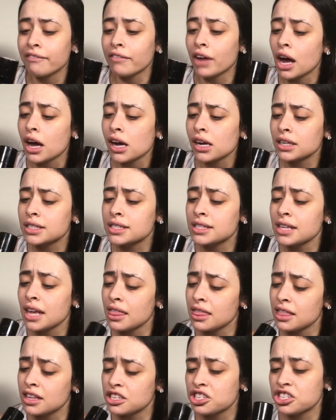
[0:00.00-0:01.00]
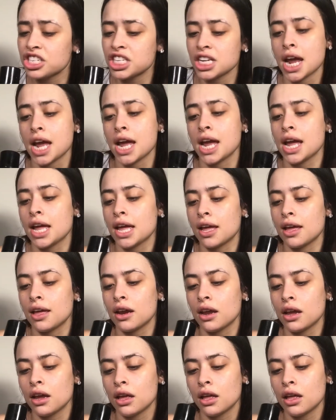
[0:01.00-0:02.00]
Fox in the shade